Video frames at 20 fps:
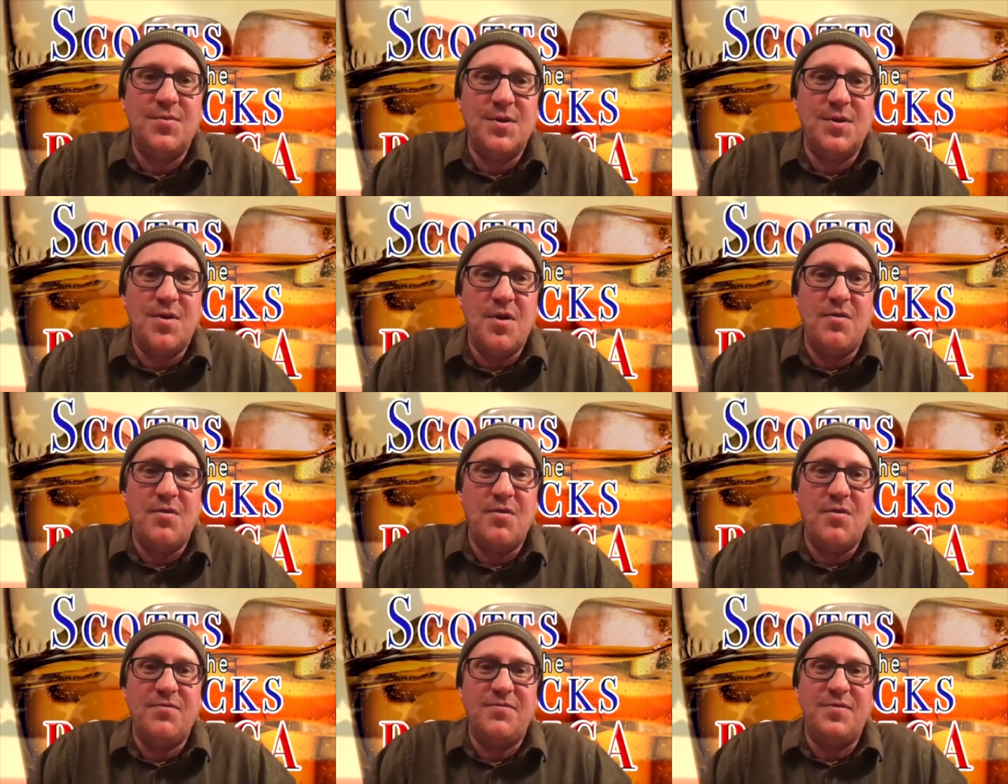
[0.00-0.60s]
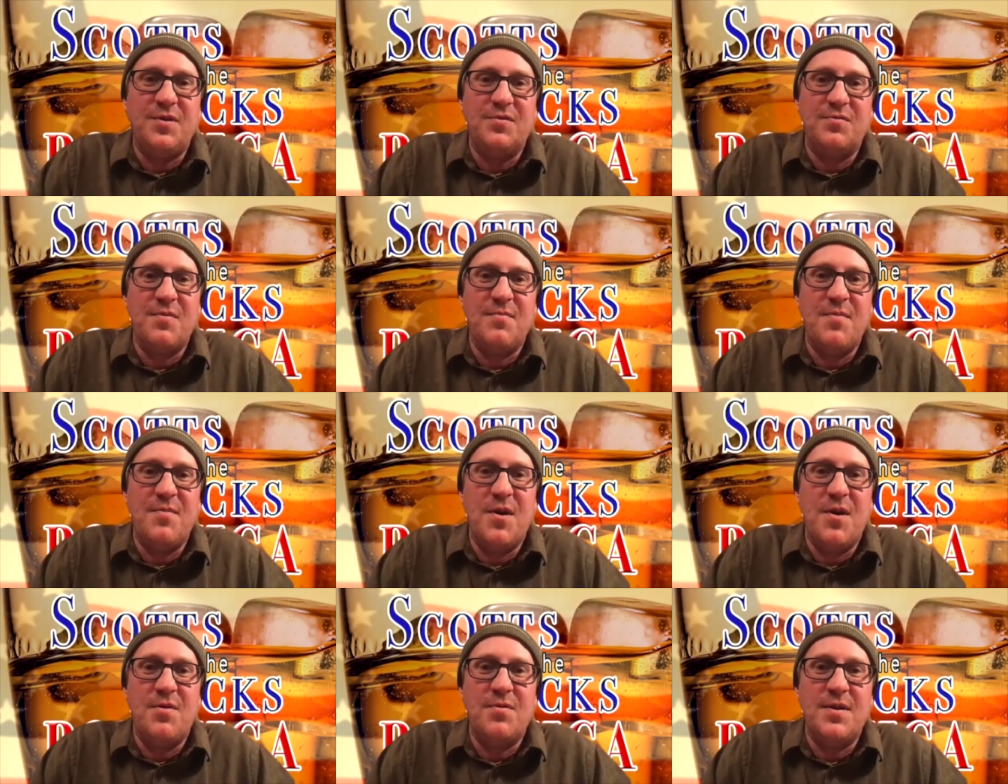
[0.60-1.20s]
go full
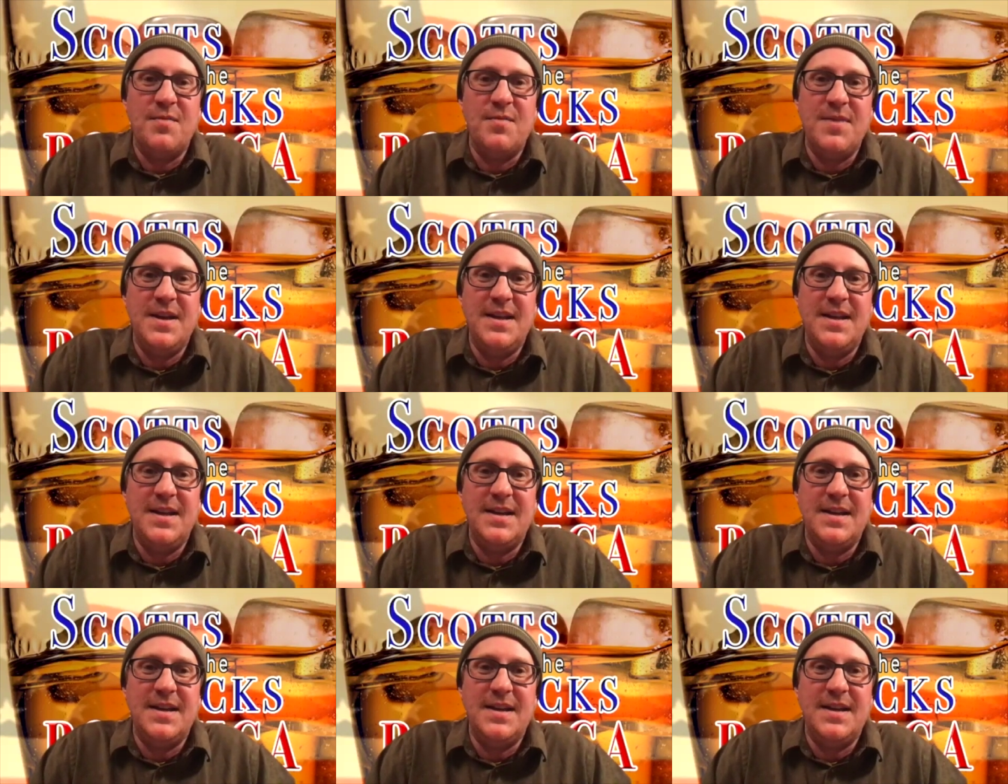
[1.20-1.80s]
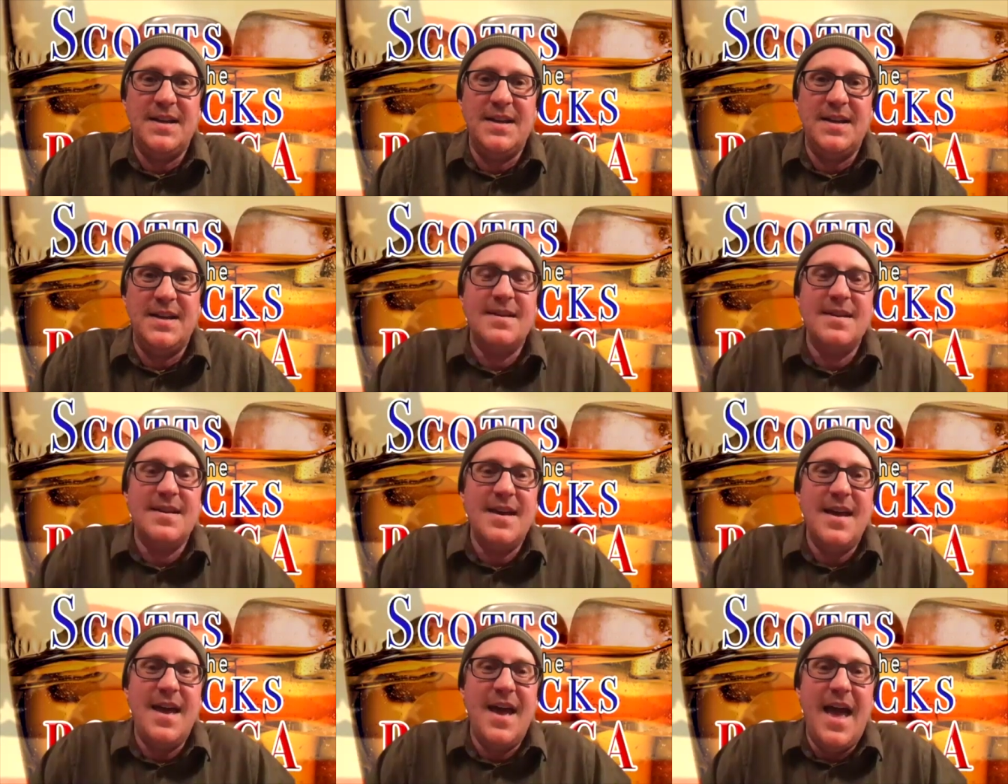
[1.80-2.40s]
remote immediately,
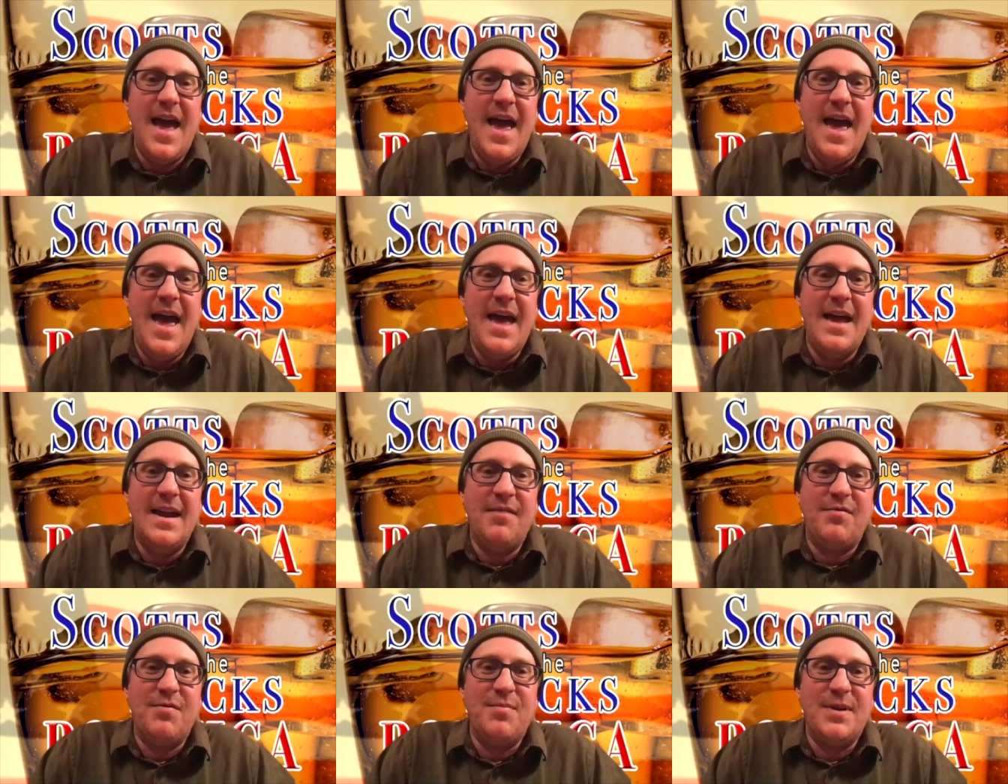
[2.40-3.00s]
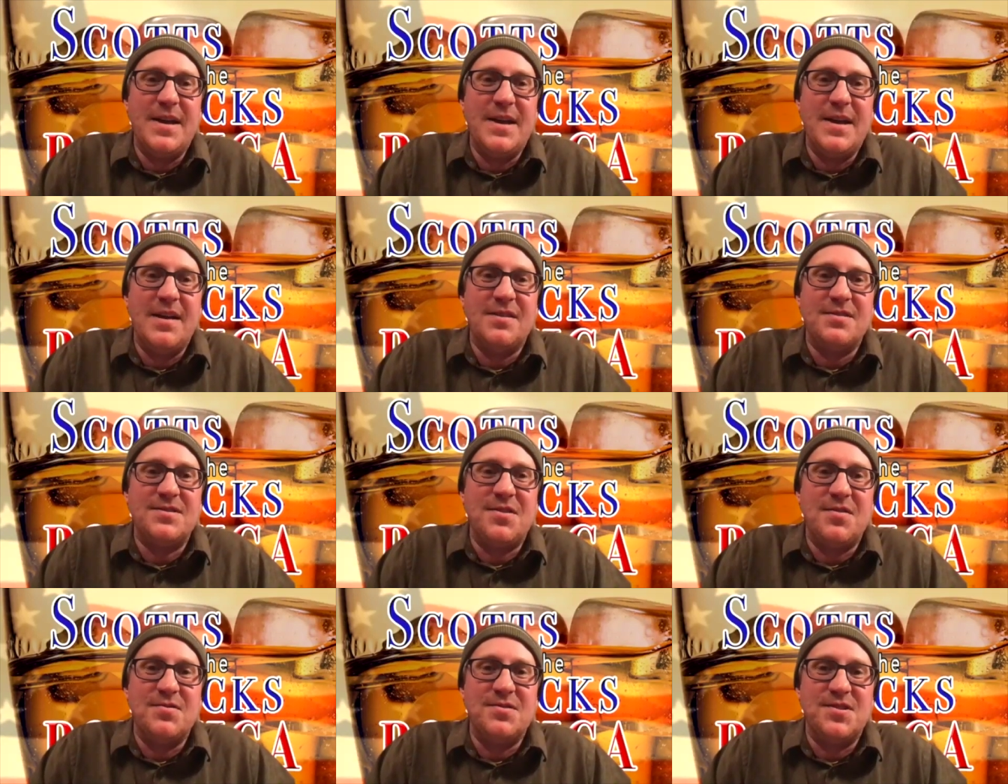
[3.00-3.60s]
and everybody else
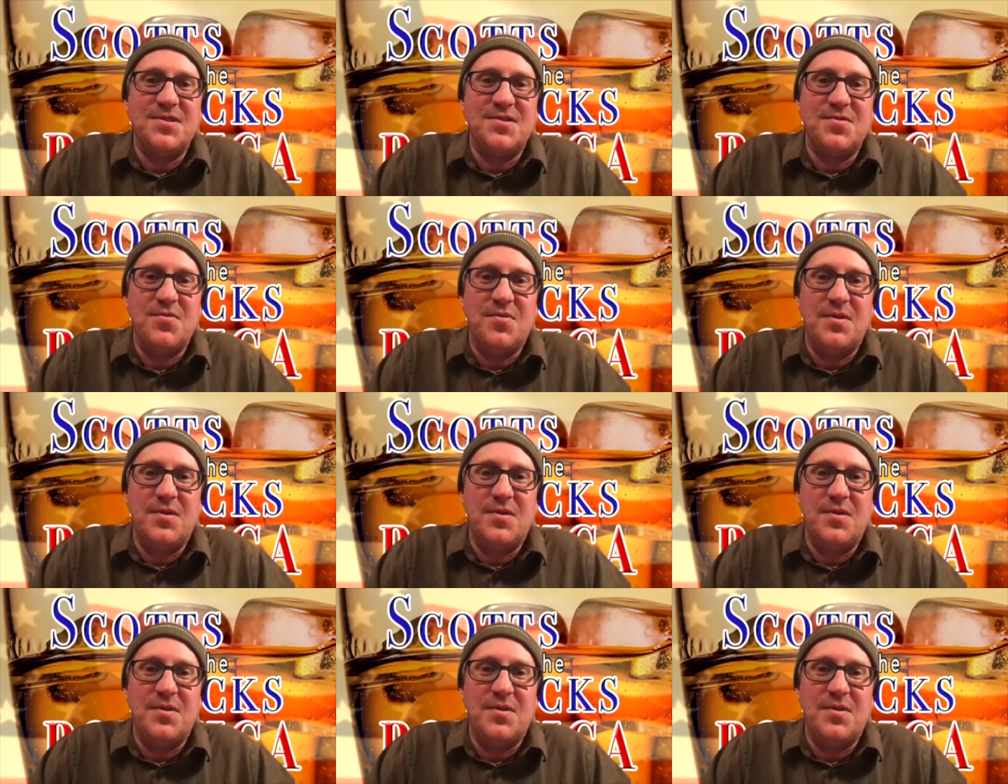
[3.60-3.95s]
goes to school.